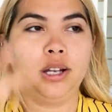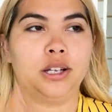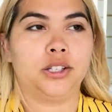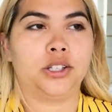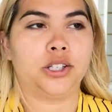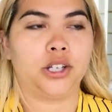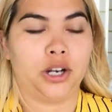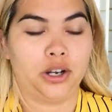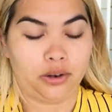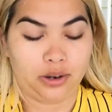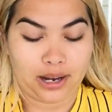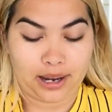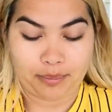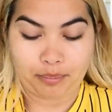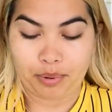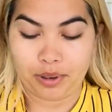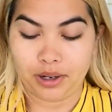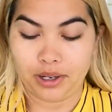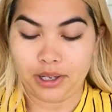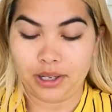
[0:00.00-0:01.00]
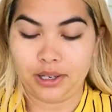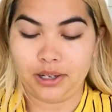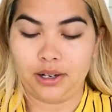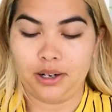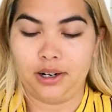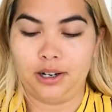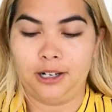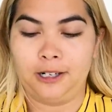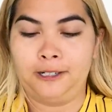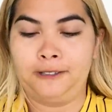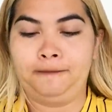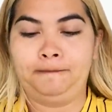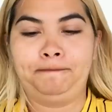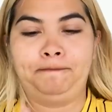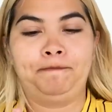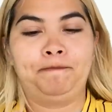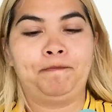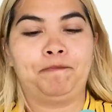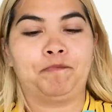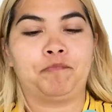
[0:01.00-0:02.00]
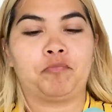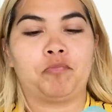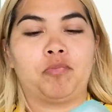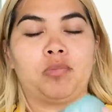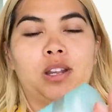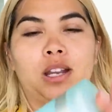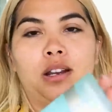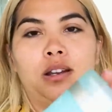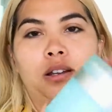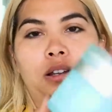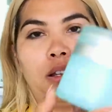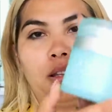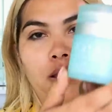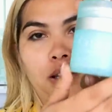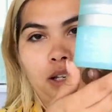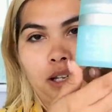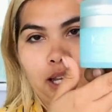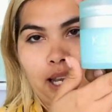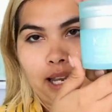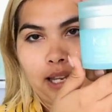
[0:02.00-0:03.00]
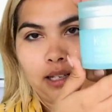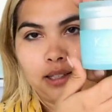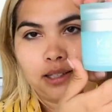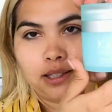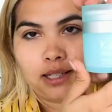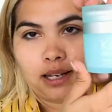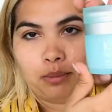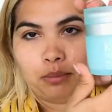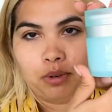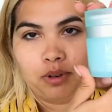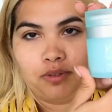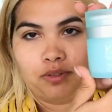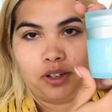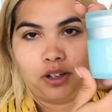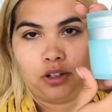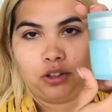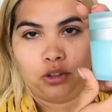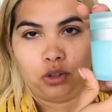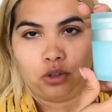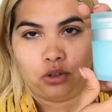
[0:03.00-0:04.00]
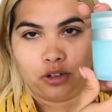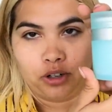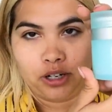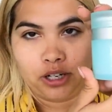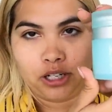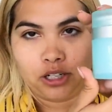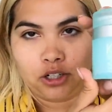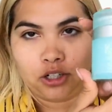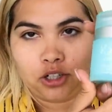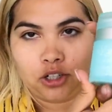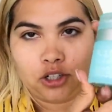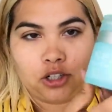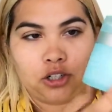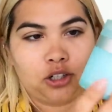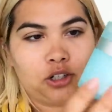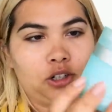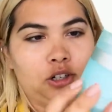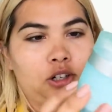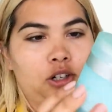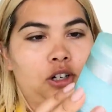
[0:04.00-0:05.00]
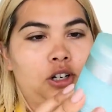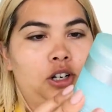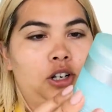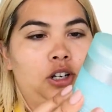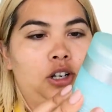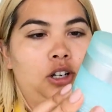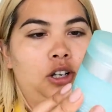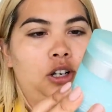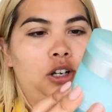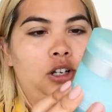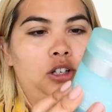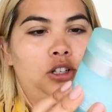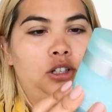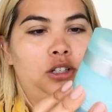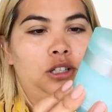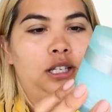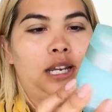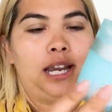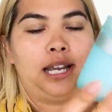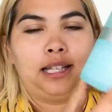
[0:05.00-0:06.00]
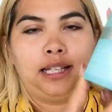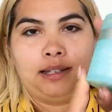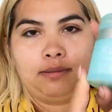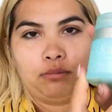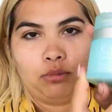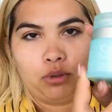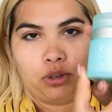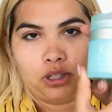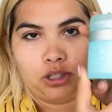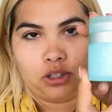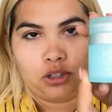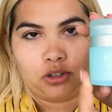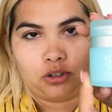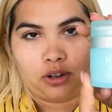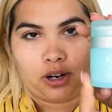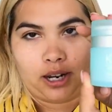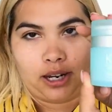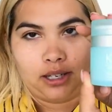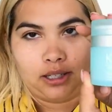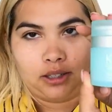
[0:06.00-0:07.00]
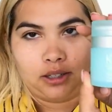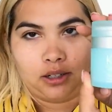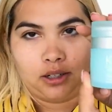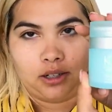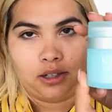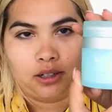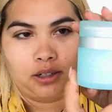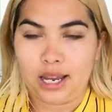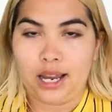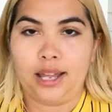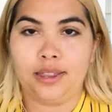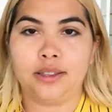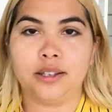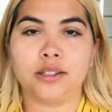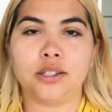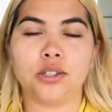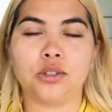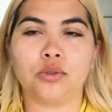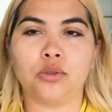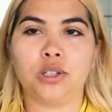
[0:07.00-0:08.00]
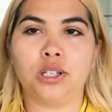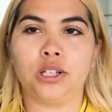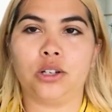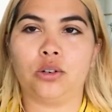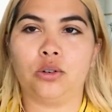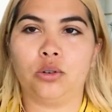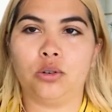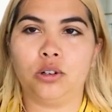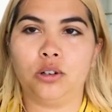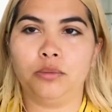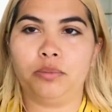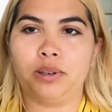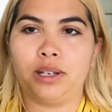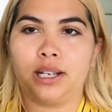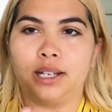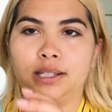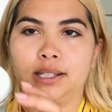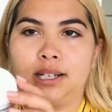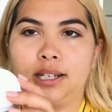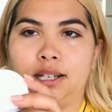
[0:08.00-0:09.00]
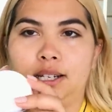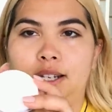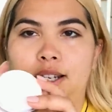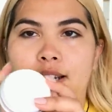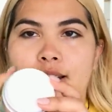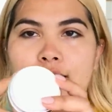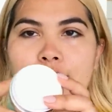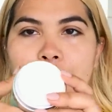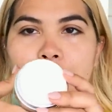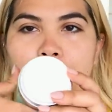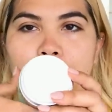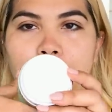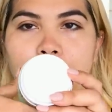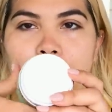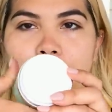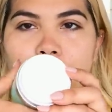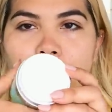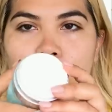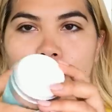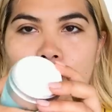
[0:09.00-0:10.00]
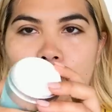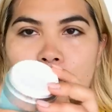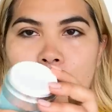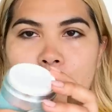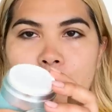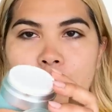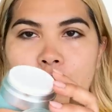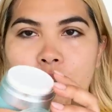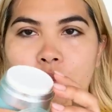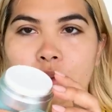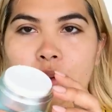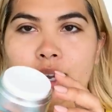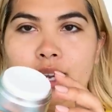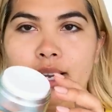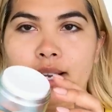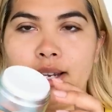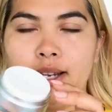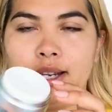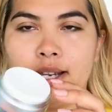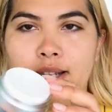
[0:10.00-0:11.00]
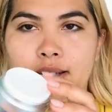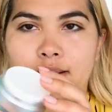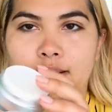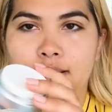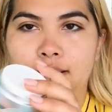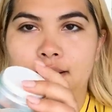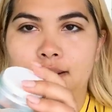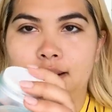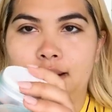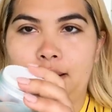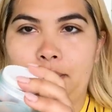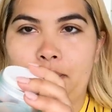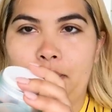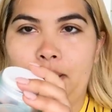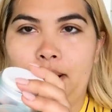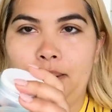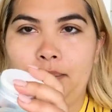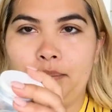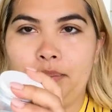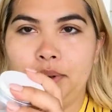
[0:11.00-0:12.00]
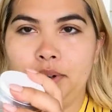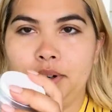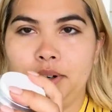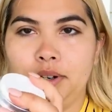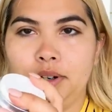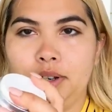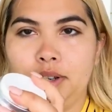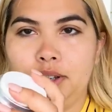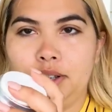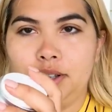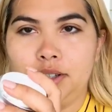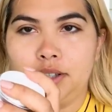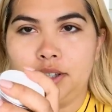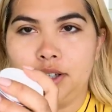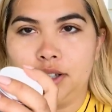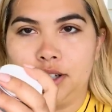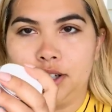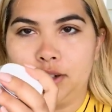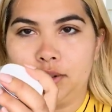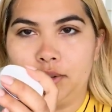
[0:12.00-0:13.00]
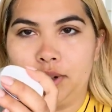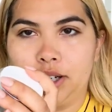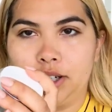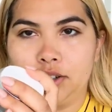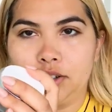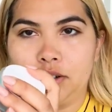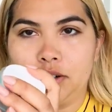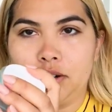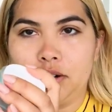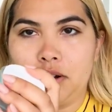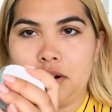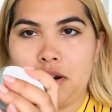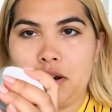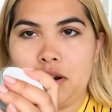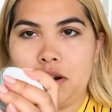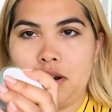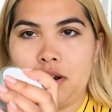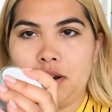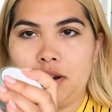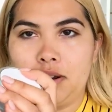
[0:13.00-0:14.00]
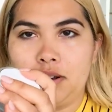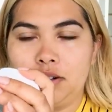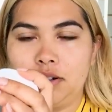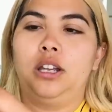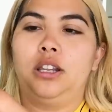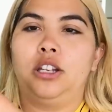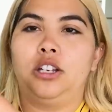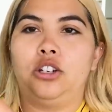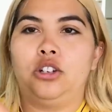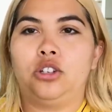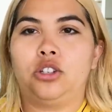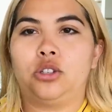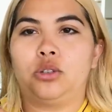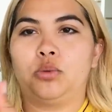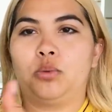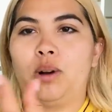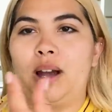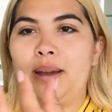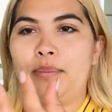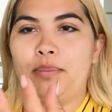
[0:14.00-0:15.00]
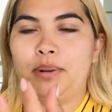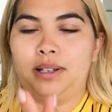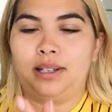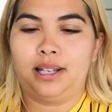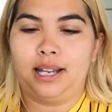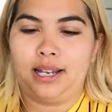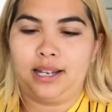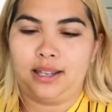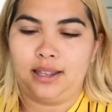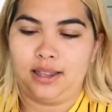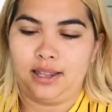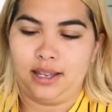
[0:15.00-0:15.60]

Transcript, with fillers: so I put um, the Kate Somerville Nourish Daily Moisturizer. And this is really cool because it keeps germs away. It's this like pumper. So look, watch. You swipe it like